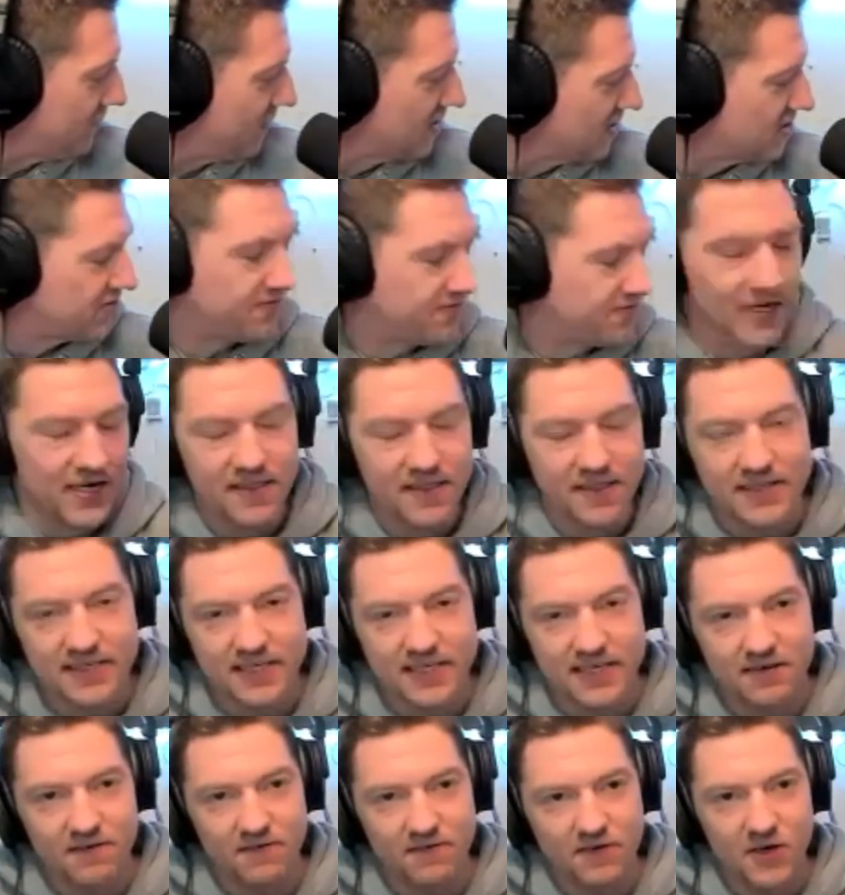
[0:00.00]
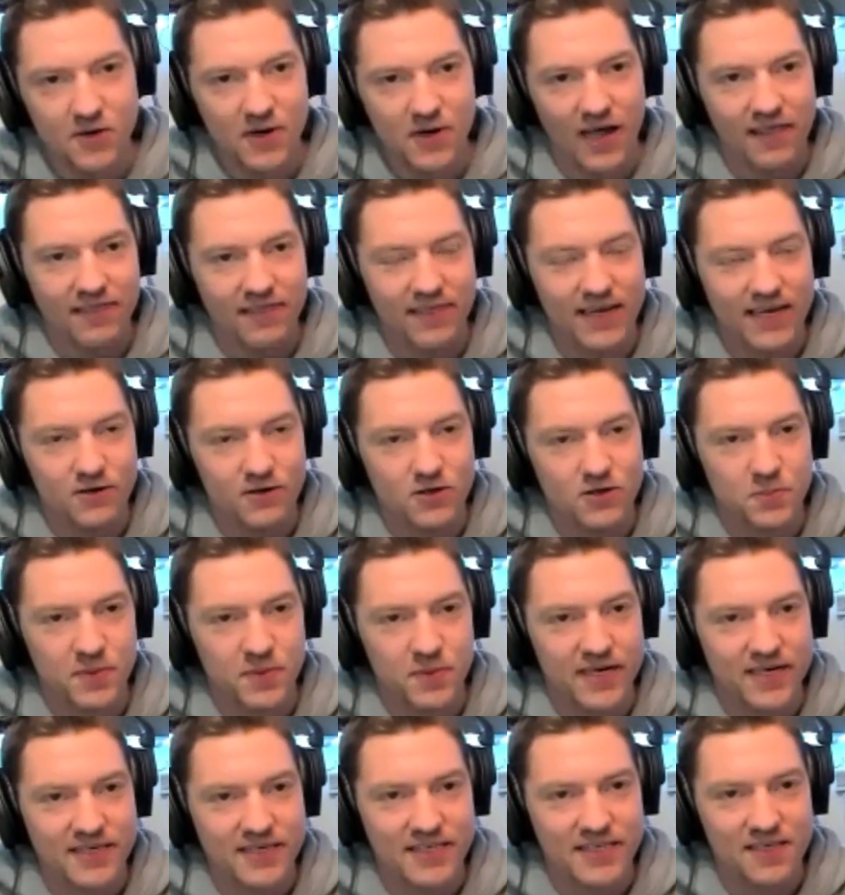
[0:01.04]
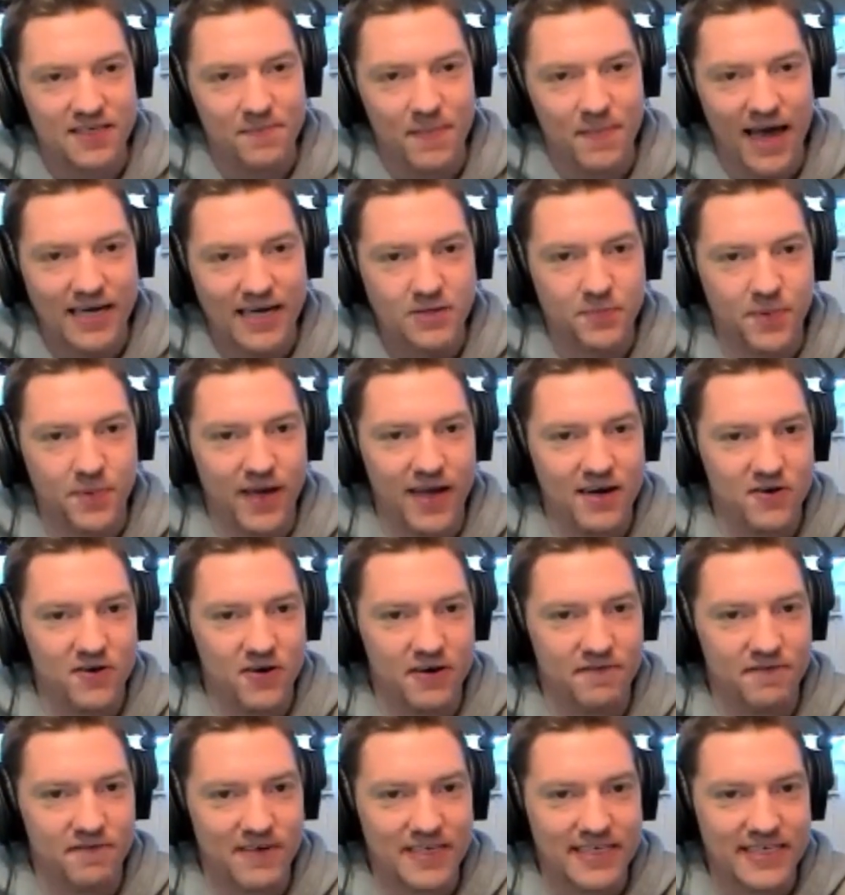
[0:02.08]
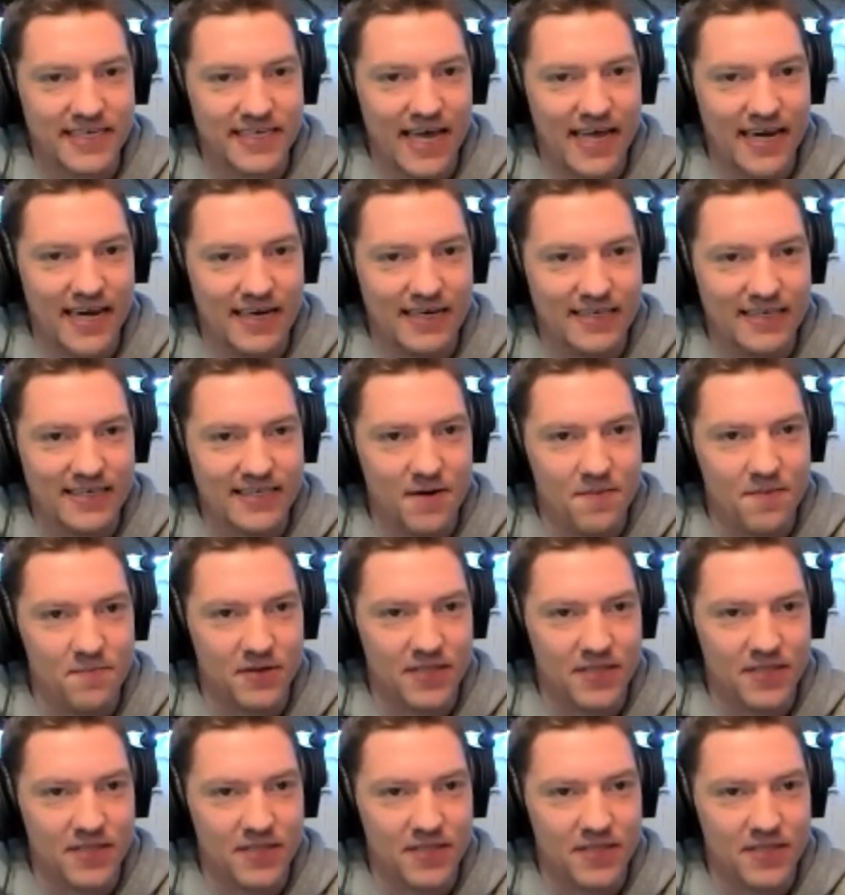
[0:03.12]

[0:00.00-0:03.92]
much fun in this interview, and I think it was because of the Max Pain Griffin settings that